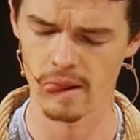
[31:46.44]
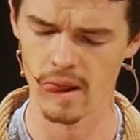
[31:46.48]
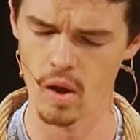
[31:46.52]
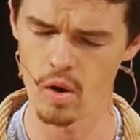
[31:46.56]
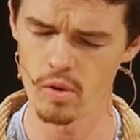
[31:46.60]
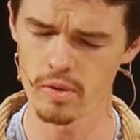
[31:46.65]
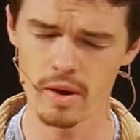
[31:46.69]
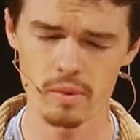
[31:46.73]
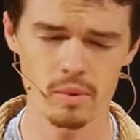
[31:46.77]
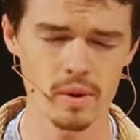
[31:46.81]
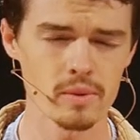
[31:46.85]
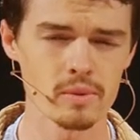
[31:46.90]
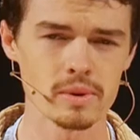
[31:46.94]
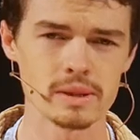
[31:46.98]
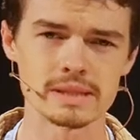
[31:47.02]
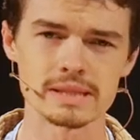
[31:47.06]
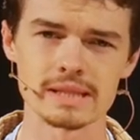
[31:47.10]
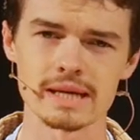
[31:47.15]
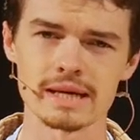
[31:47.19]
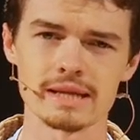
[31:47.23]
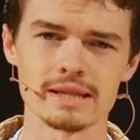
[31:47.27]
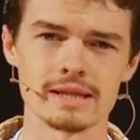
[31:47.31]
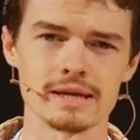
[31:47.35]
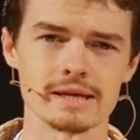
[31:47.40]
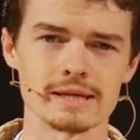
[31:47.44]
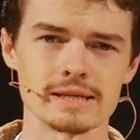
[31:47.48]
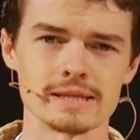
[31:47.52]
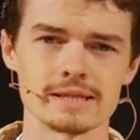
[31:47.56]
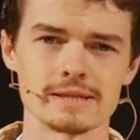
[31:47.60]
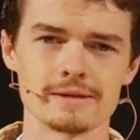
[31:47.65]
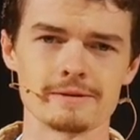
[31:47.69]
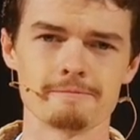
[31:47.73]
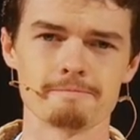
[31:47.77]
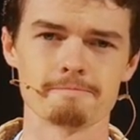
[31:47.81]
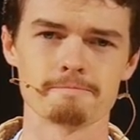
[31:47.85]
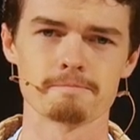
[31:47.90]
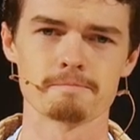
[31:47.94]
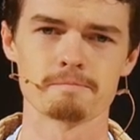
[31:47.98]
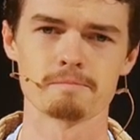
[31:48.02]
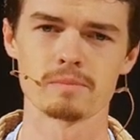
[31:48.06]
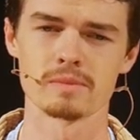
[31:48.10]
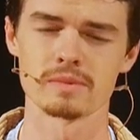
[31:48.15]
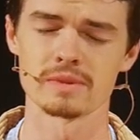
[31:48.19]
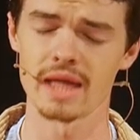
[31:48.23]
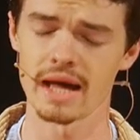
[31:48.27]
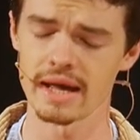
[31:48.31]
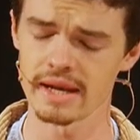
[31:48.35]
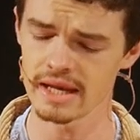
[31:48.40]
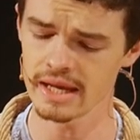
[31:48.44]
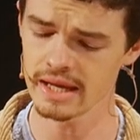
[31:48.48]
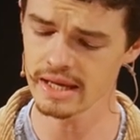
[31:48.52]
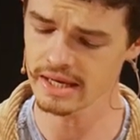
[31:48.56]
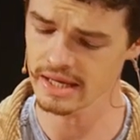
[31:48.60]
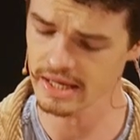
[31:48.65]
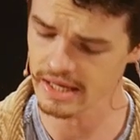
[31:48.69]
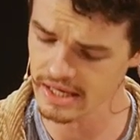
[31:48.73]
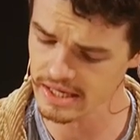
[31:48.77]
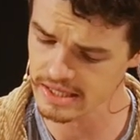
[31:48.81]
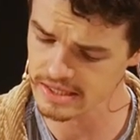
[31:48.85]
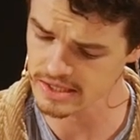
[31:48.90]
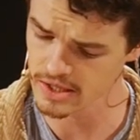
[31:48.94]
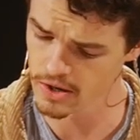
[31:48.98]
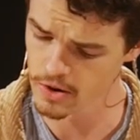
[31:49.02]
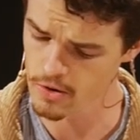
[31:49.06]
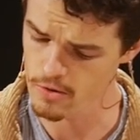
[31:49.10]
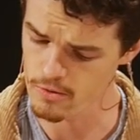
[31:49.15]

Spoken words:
Oh, that we would see this. That it is